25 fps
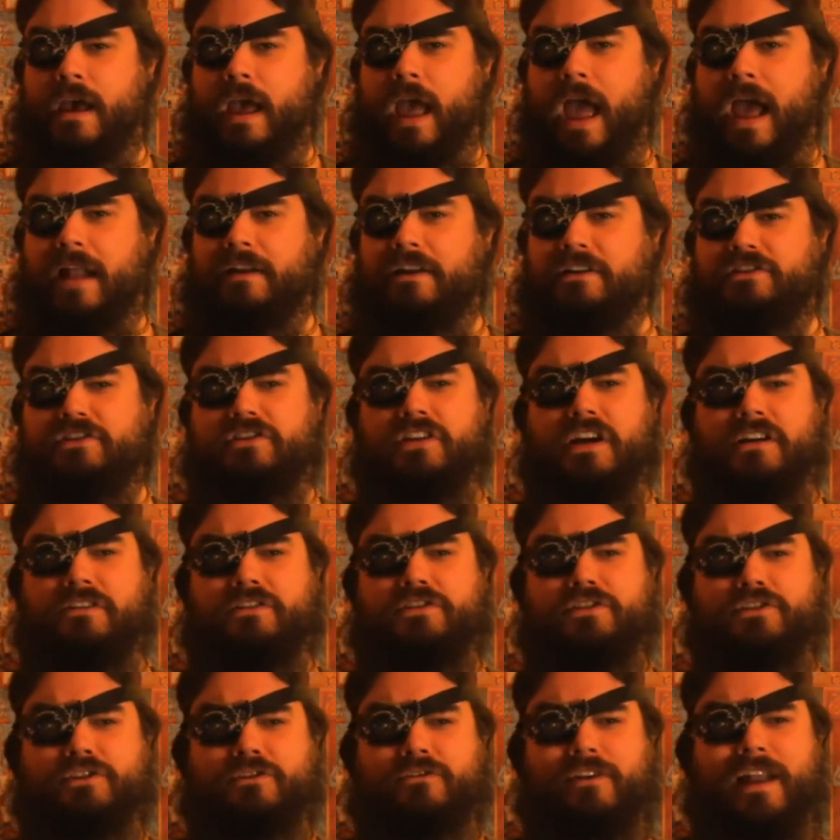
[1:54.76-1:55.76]
And it
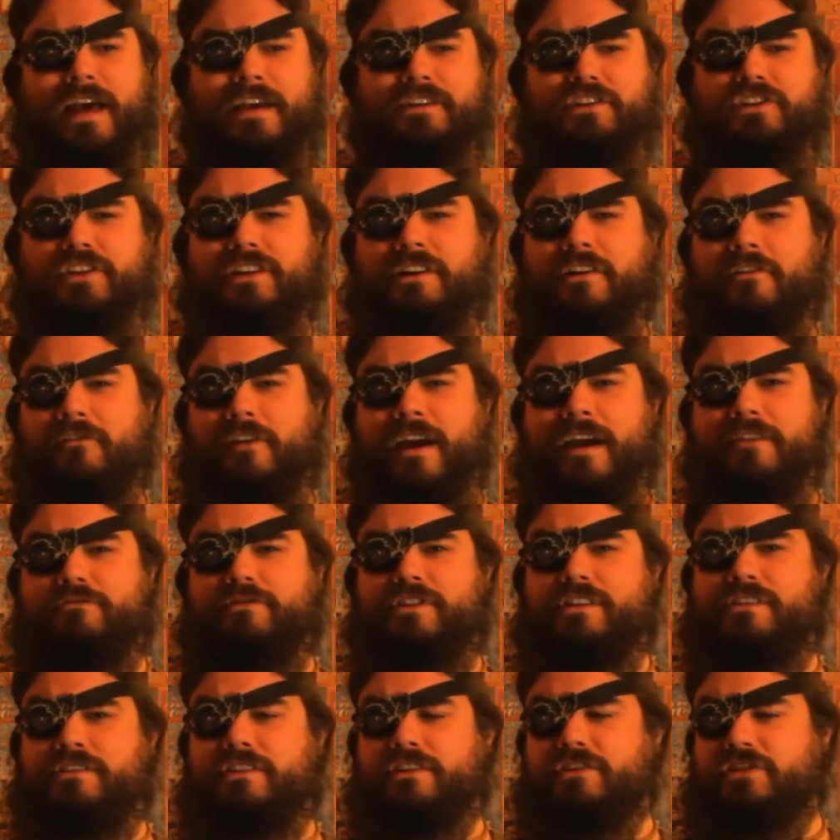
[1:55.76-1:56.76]
starts scratching
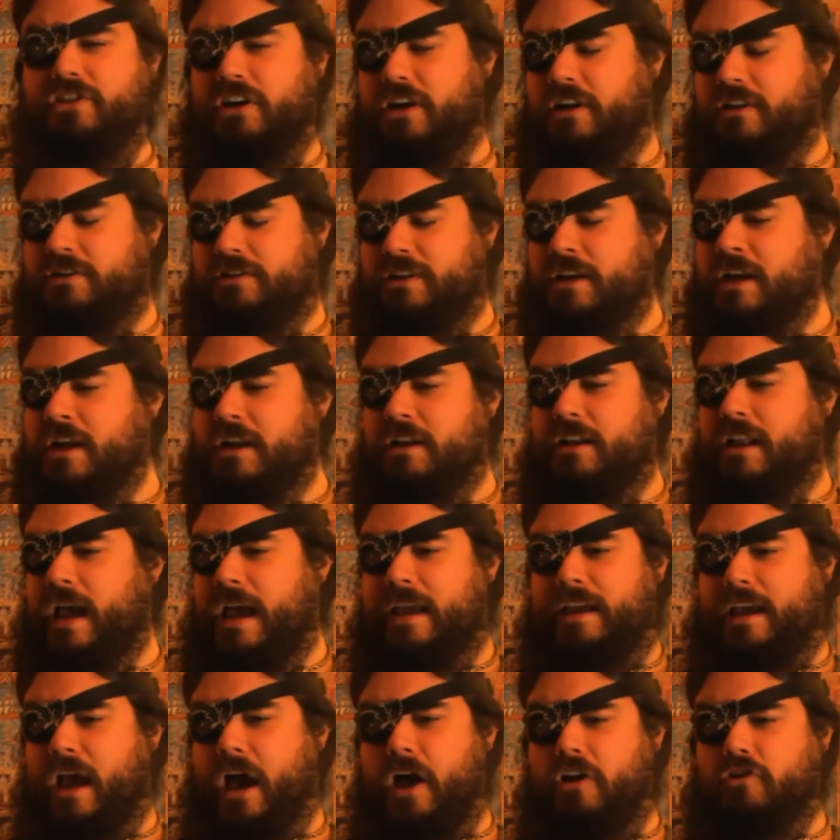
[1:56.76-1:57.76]
around in the dirt
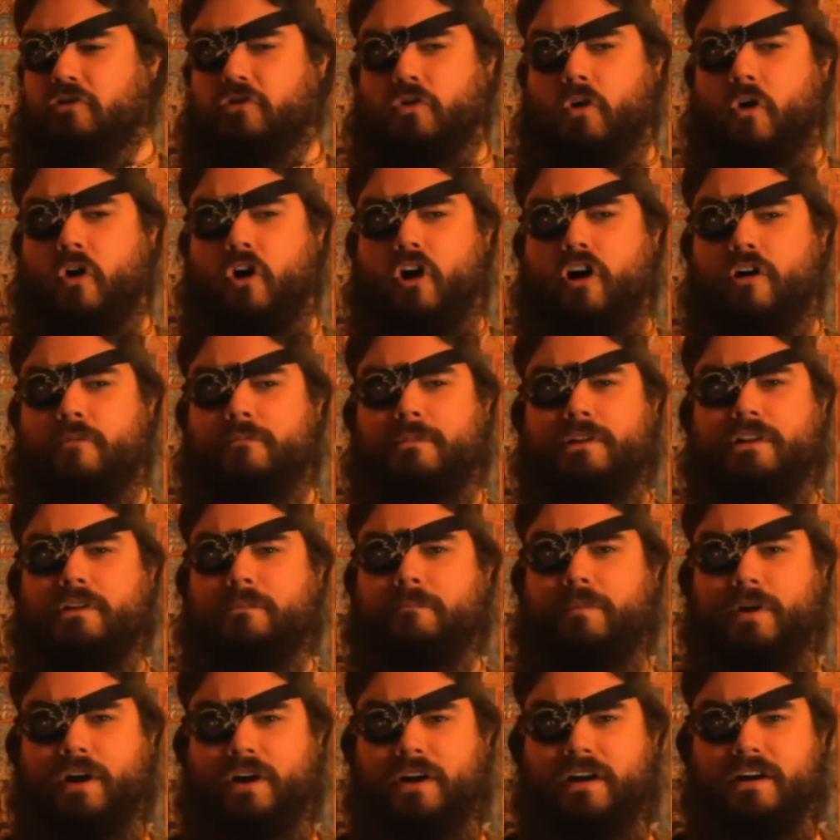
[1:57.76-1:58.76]
like a normal
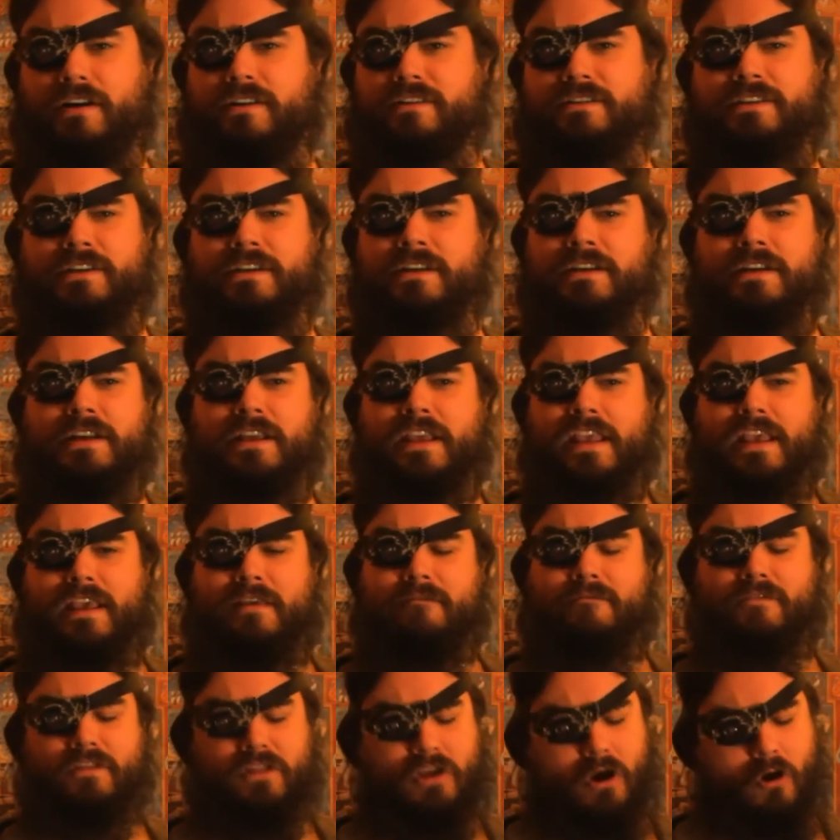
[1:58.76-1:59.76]
bird,
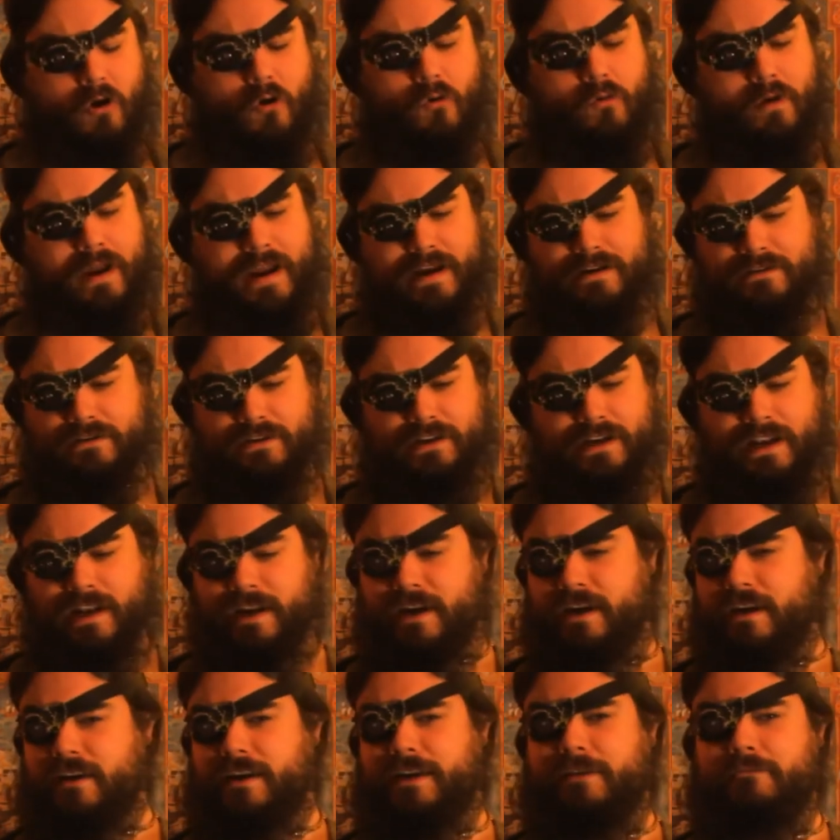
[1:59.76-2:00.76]
even though it
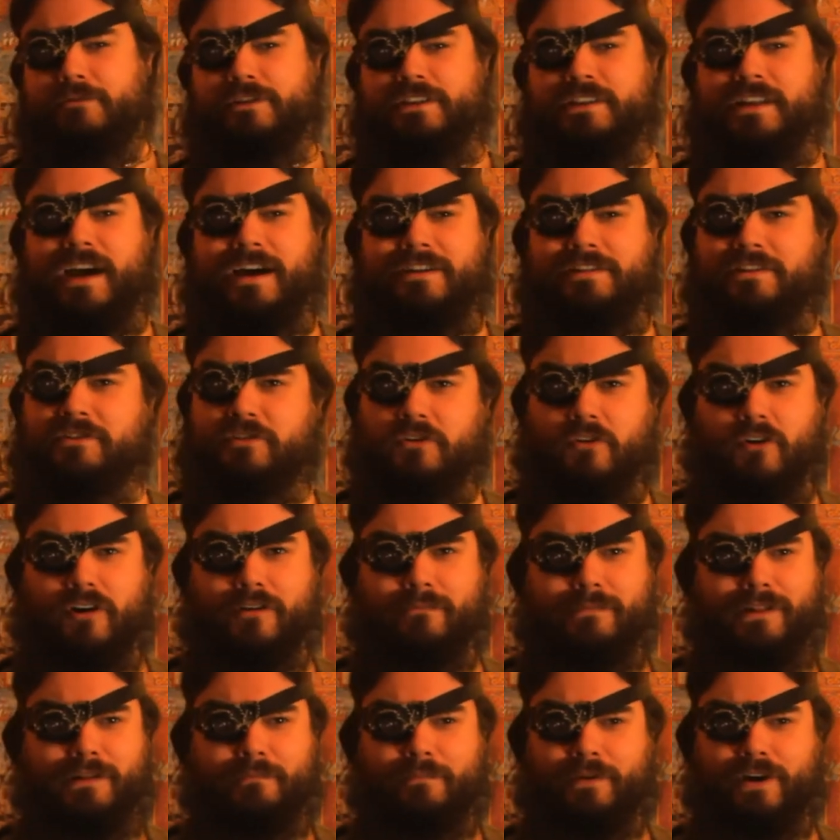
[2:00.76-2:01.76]
clearly was not a
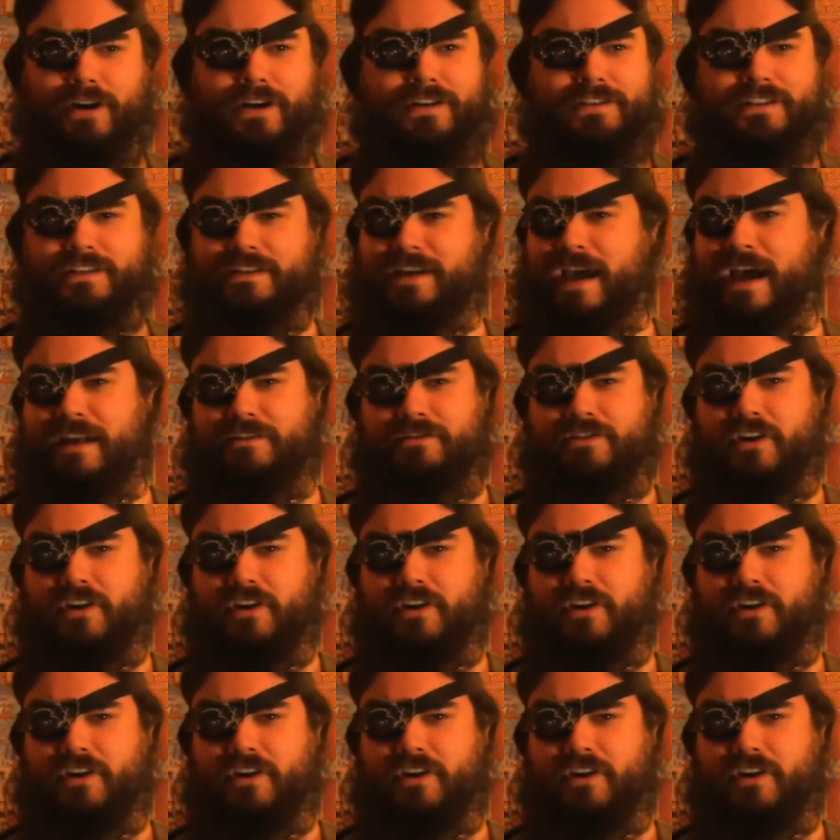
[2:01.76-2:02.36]
normal bird, it had